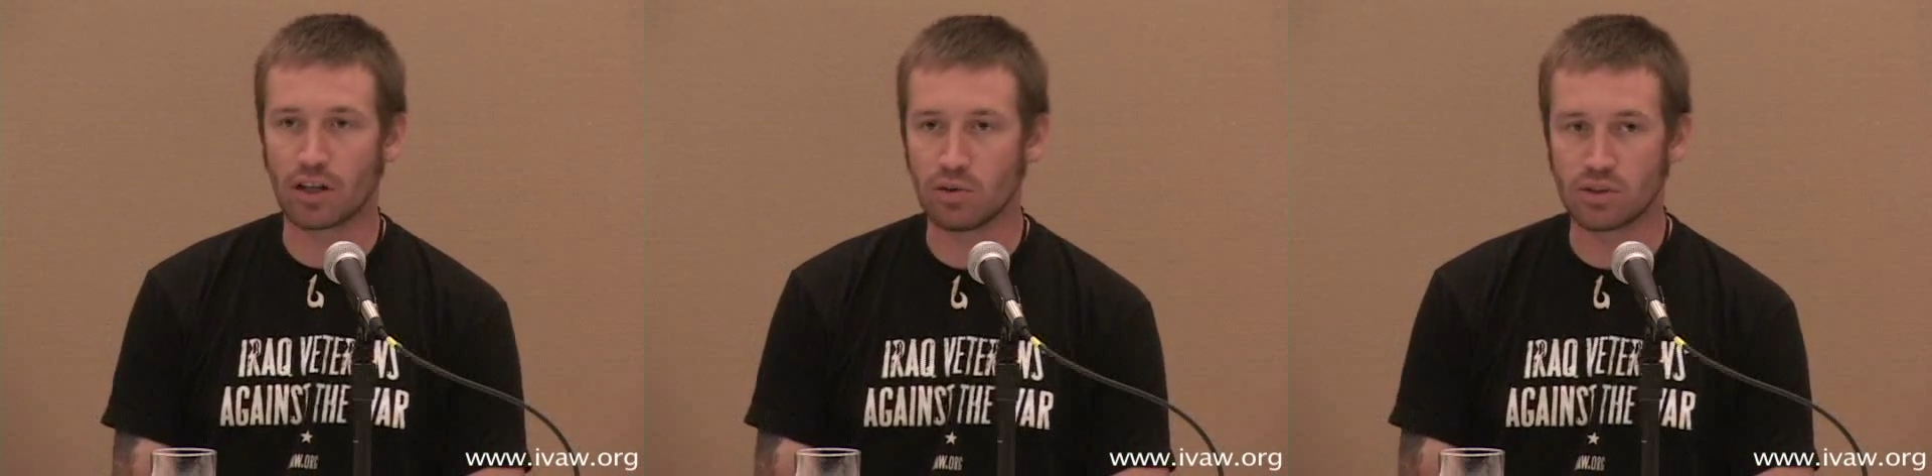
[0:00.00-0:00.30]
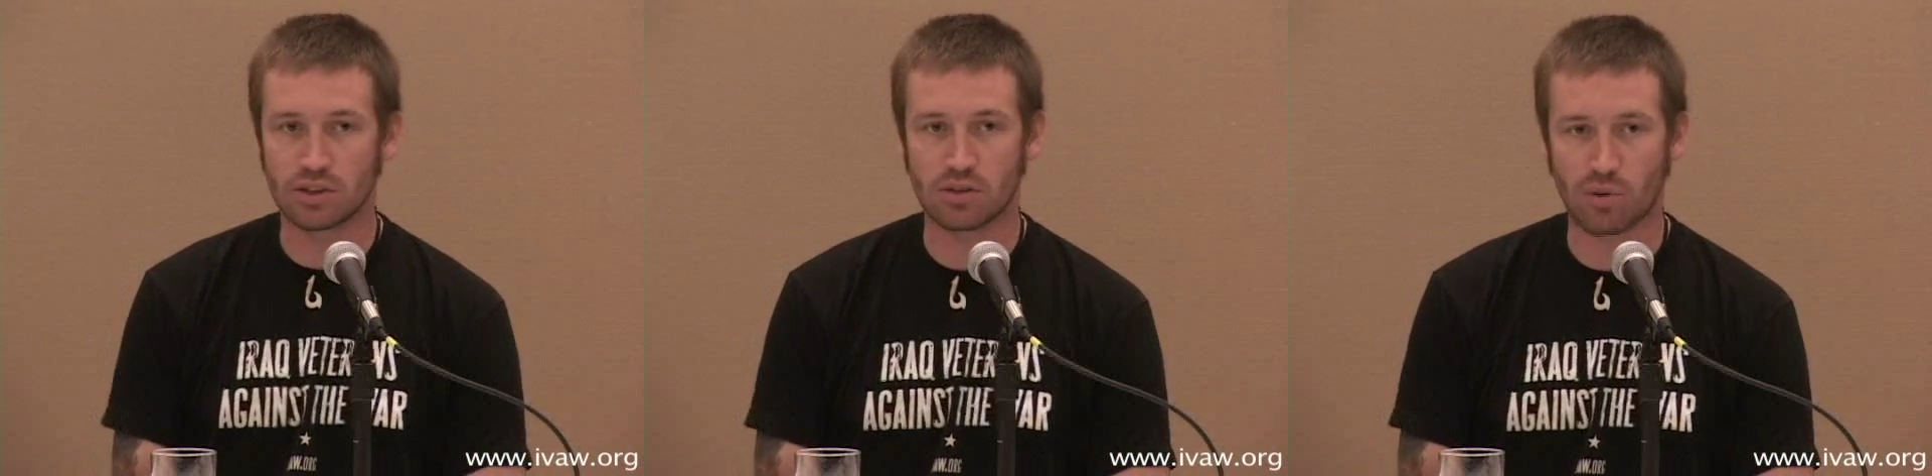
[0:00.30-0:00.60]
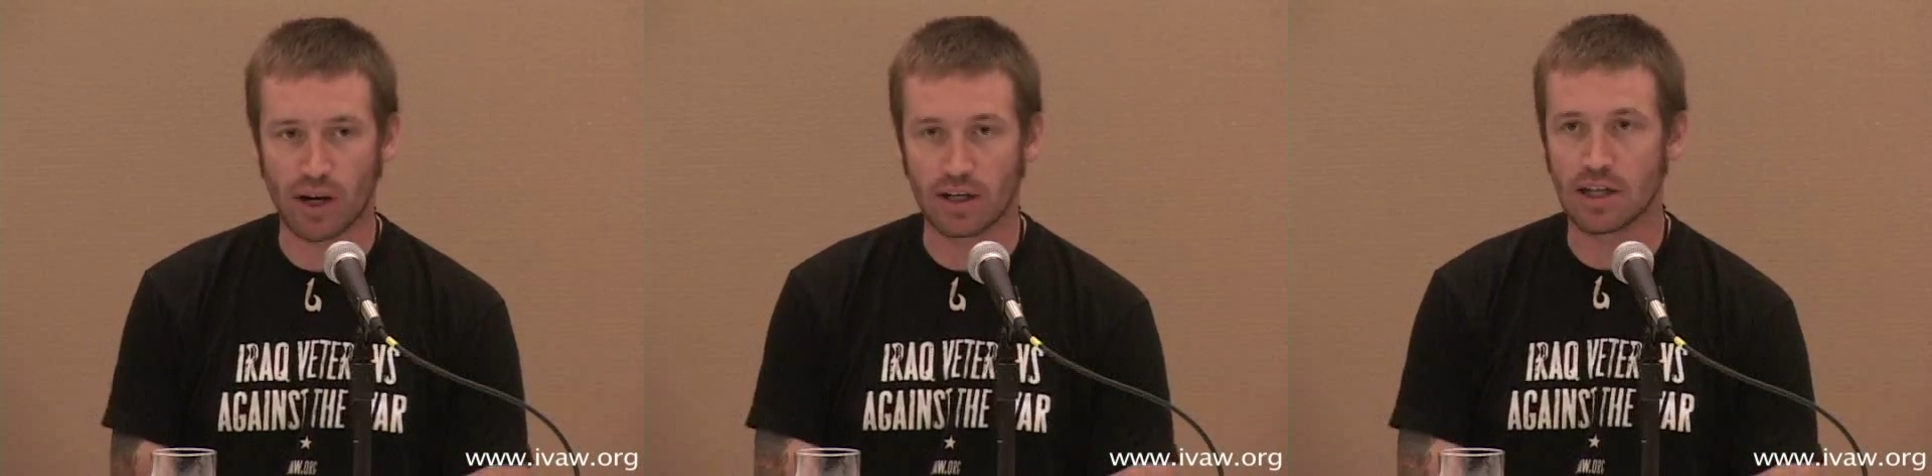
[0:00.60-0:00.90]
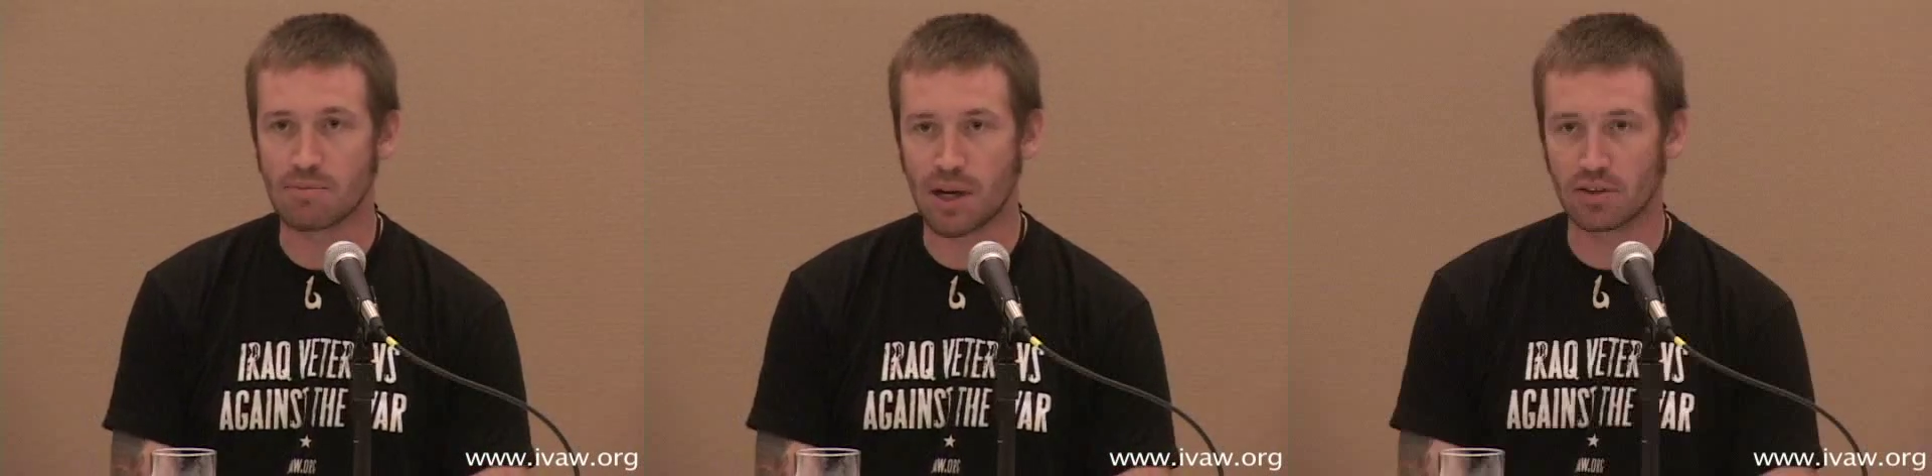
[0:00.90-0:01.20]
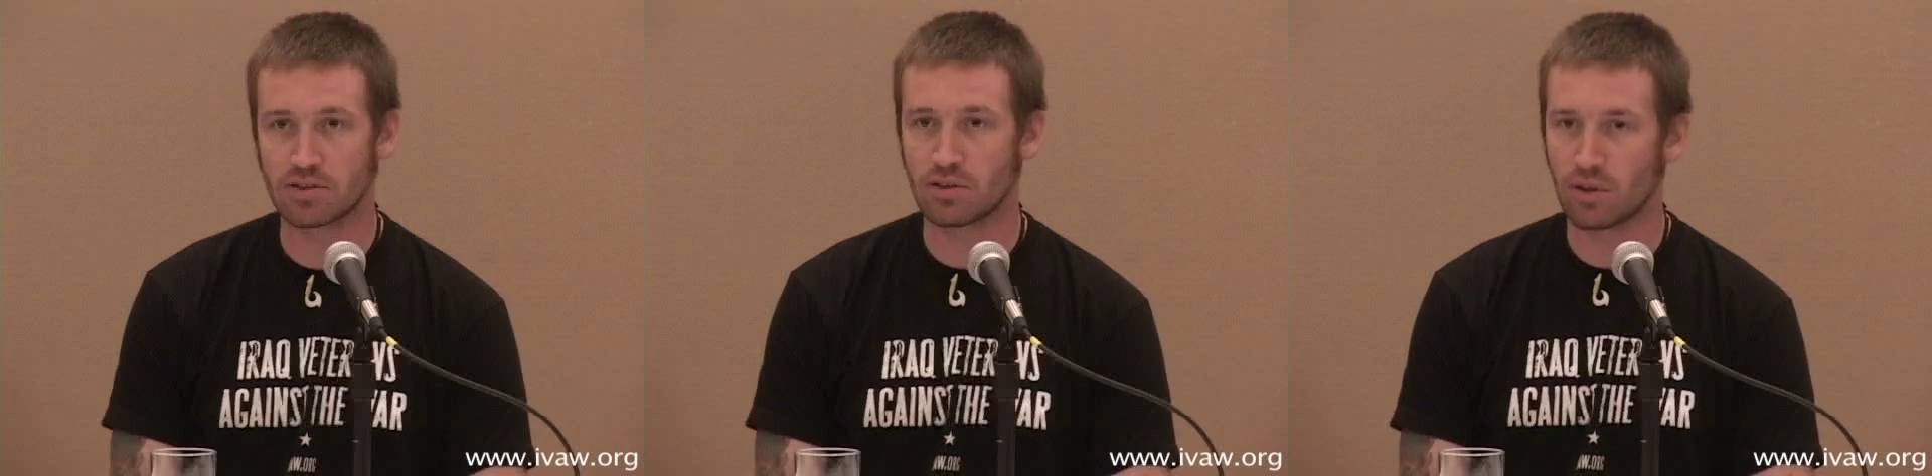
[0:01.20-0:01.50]
to use it to write
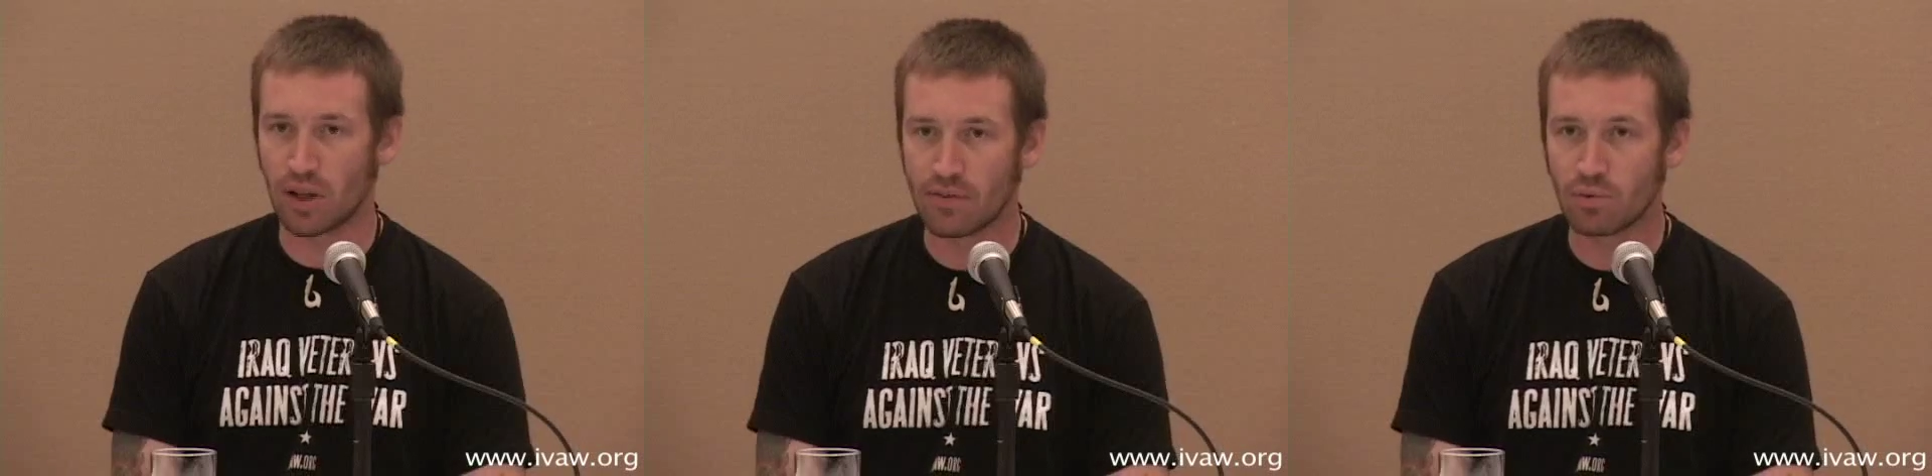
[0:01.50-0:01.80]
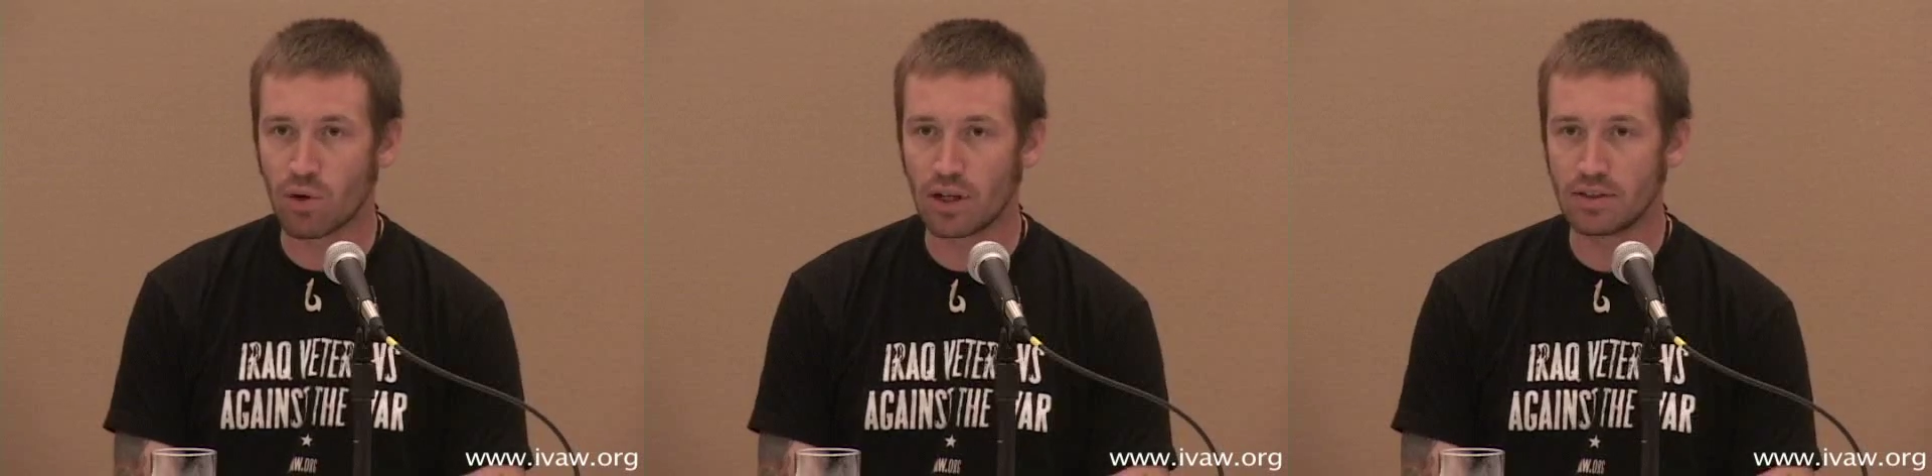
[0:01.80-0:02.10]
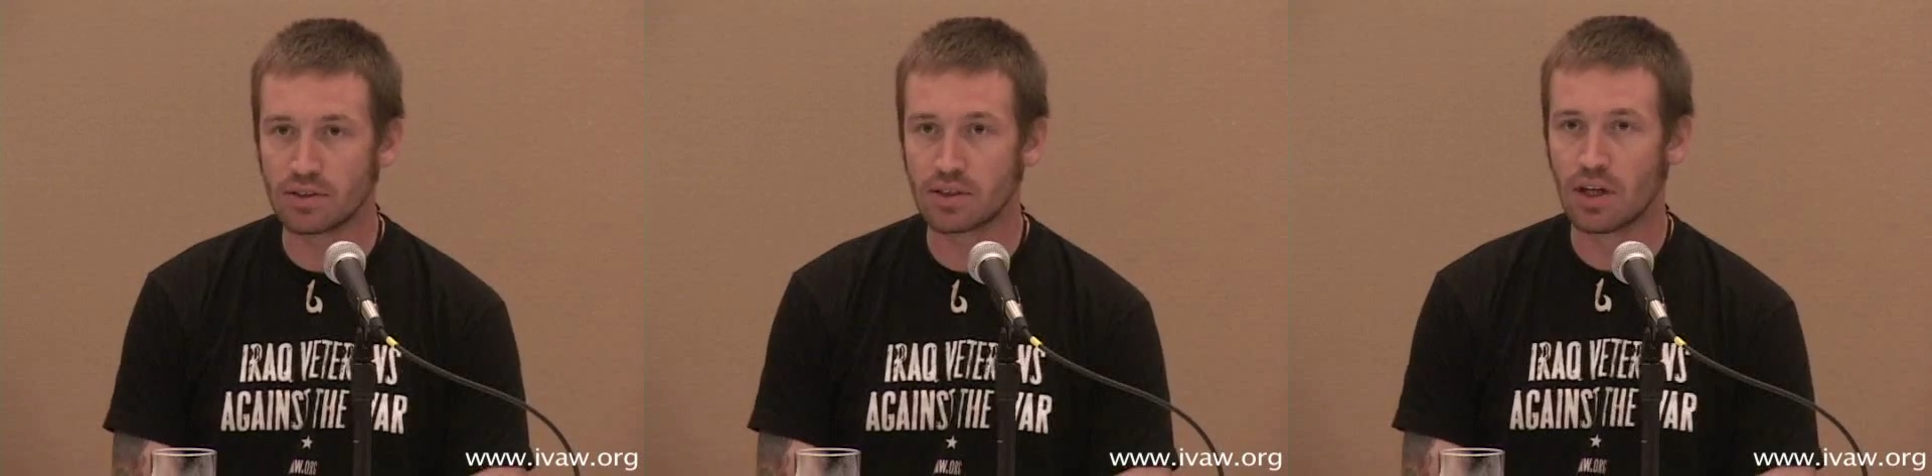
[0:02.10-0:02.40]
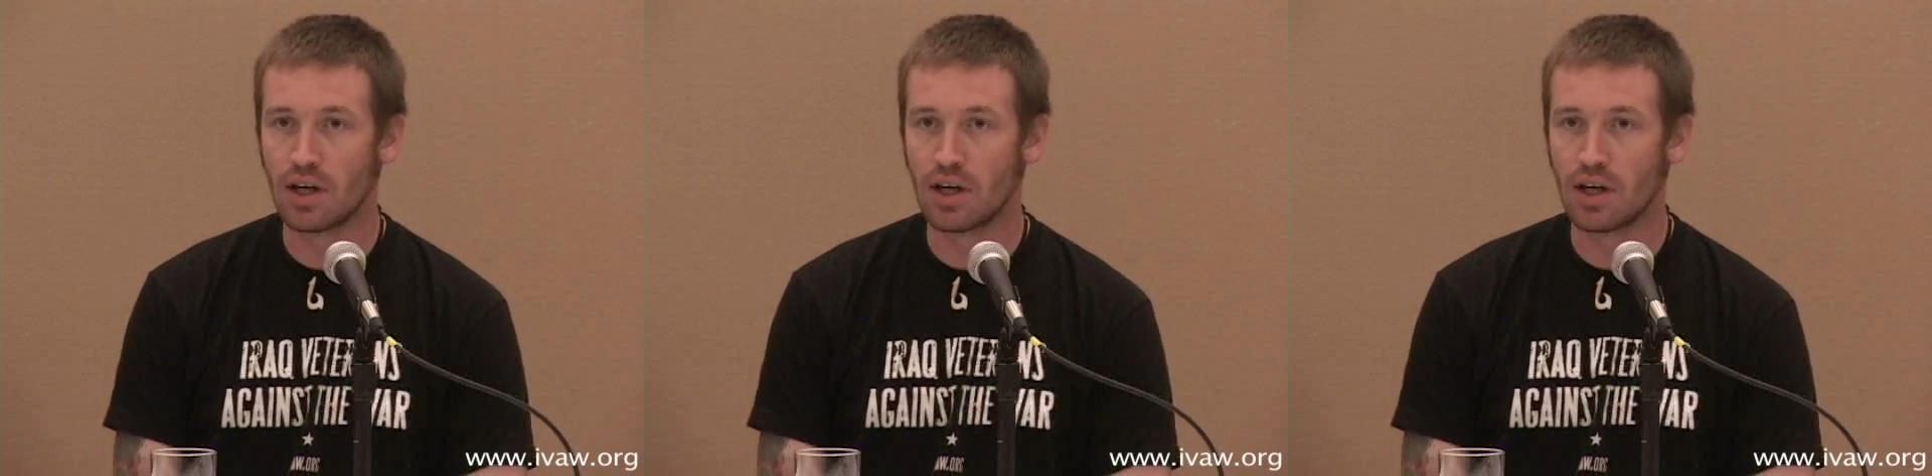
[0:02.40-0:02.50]
emails to their loved ones